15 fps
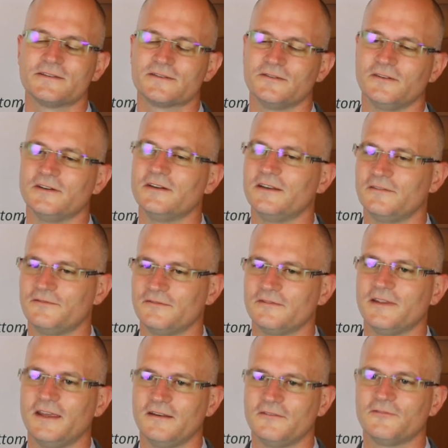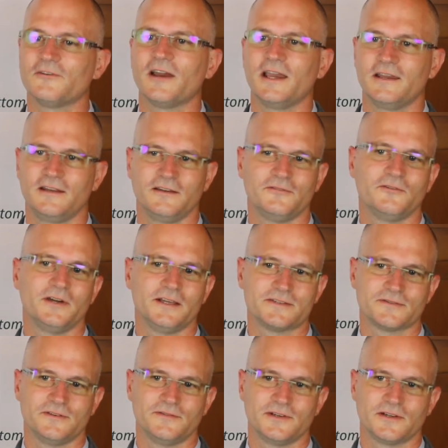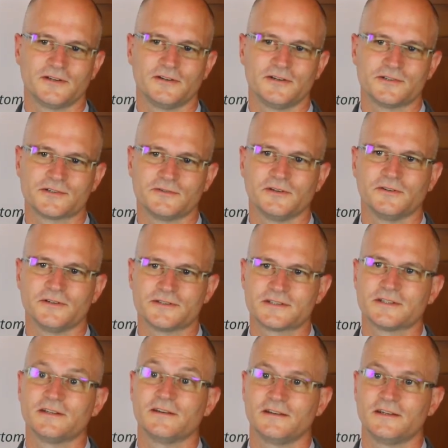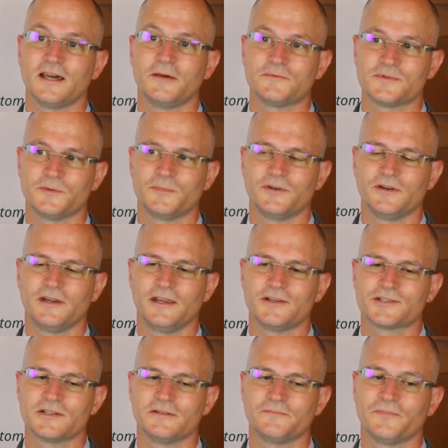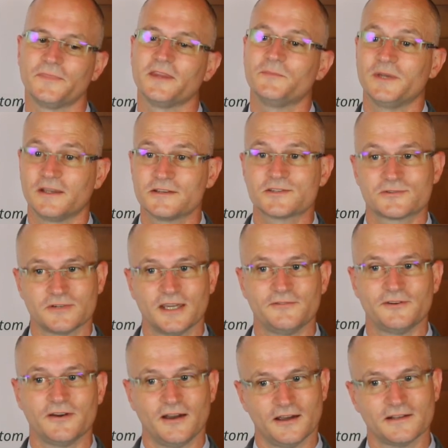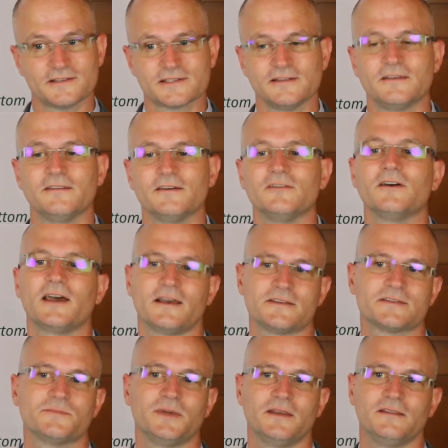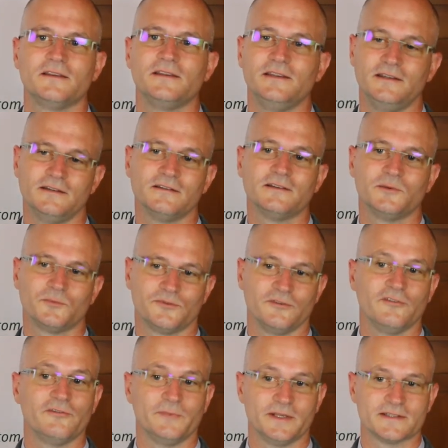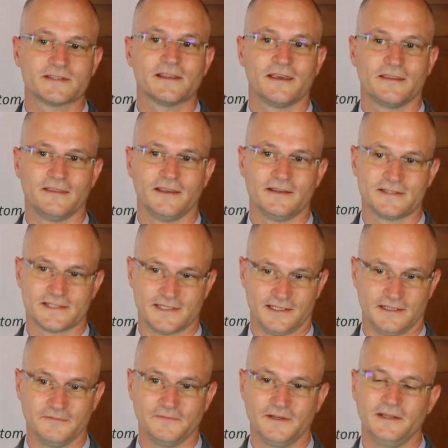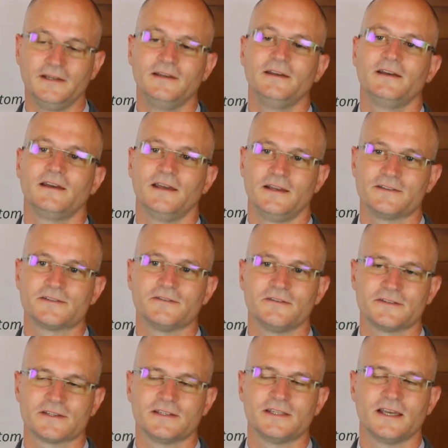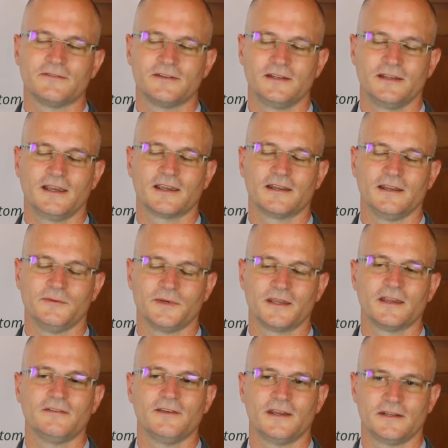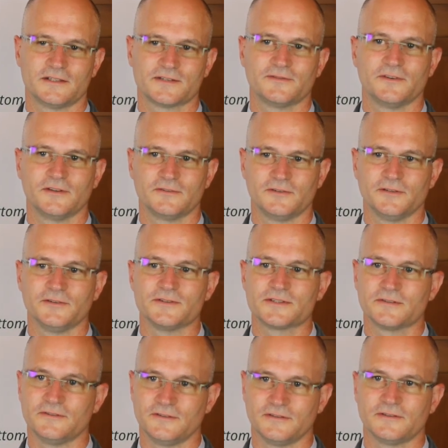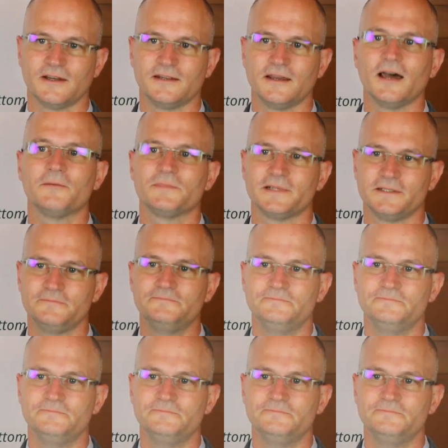So in a variety of ways, we've encouraged growers to adopt drip irrigation. The biggest driver, honestly, though, has been the yield improvements that they see. Mm-hmm. And so there's a definite economic advantage for the growers who adopt it.